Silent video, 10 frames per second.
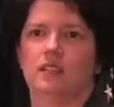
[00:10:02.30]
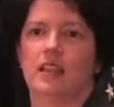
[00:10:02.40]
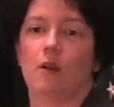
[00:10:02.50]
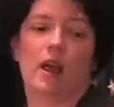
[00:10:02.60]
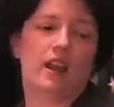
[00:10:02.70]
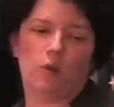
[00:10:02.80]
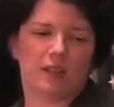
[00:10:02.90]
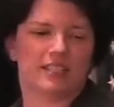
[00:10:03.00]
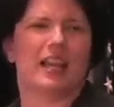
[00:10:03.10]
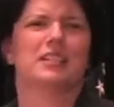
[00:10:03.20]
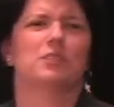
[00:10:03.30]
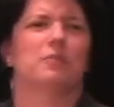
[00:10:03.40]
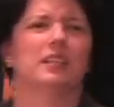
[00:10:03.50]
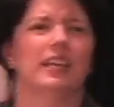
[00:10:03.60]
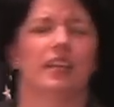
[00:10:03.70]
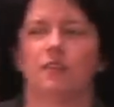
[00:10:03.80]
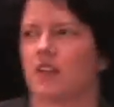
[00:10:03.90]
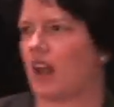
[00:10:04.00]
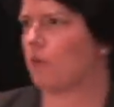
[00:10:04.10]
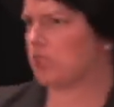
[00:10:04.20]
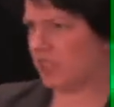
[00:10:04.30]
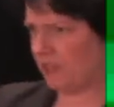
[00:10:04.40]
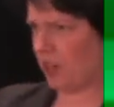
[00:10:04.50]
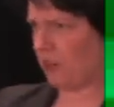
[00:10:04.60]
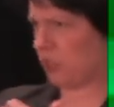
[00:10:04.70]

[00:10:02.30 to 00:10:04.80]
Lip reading: Now, I always like to believe that I was living a